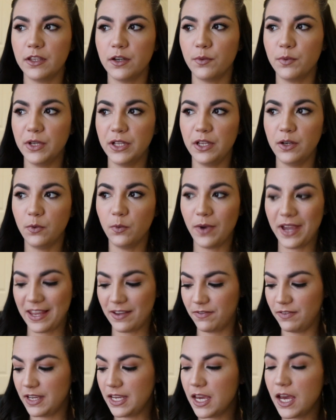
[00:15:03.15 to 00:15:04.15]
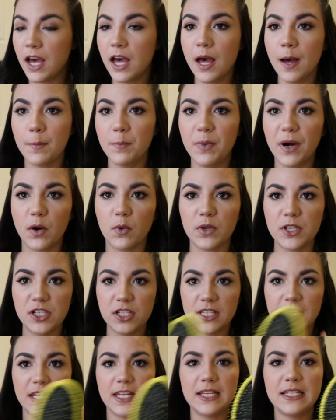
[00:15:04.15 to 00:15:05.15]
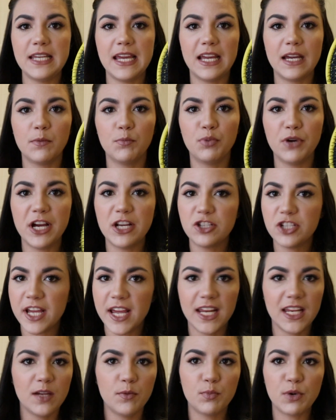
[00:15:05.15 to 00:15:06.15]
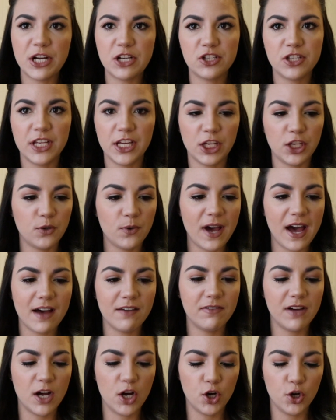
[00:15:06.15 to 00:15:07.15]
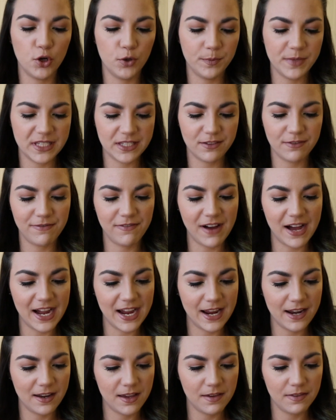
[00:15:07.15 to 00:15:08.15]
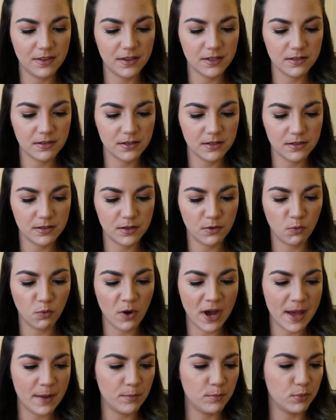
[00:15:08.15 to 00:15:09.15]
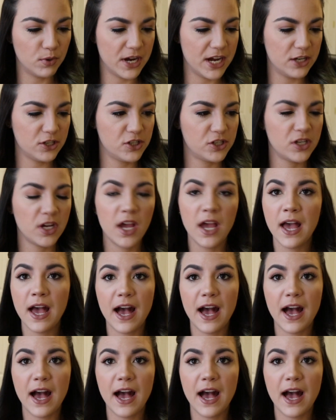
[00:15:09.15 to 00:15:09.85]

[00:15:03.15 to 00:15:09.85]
They're really wavy, but we're just gonna take a brush. Any brush that you have at home is fine. This is the wet brush.